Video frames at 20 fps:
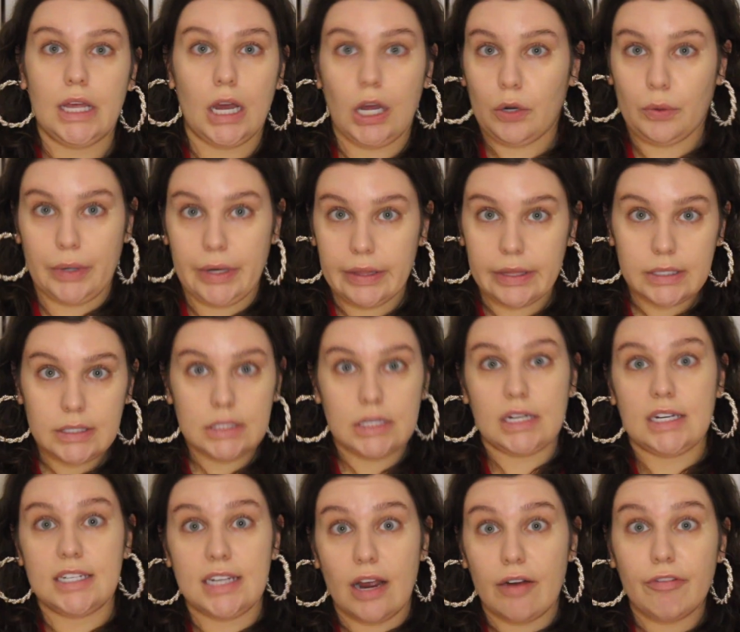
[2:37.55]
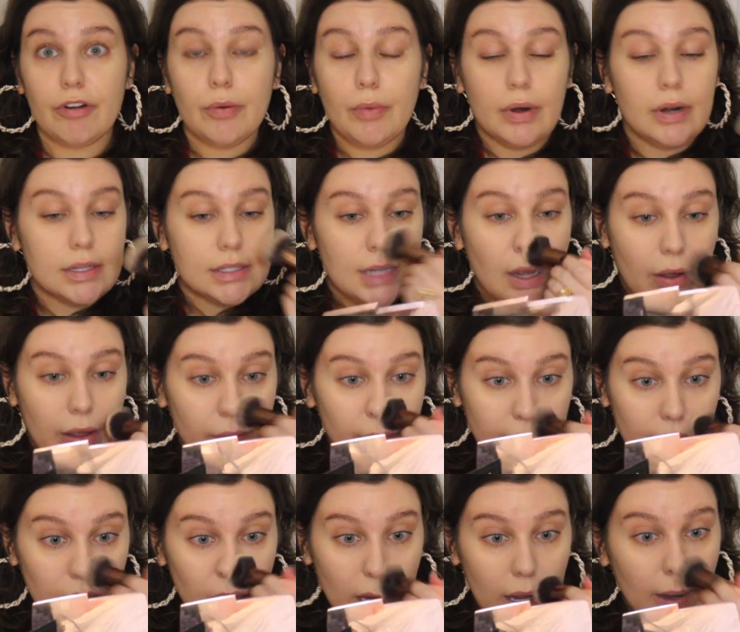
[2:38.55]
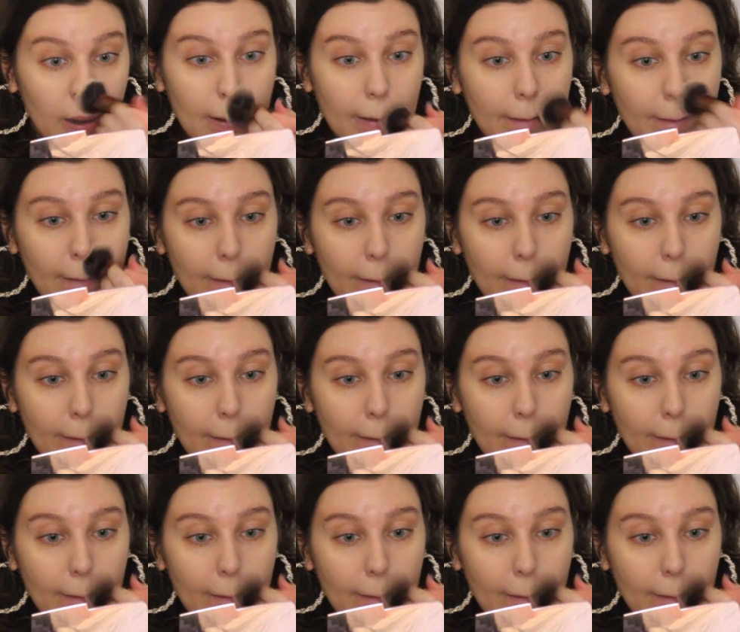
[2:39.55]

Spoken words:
unrealistic to everyone is how I want to look.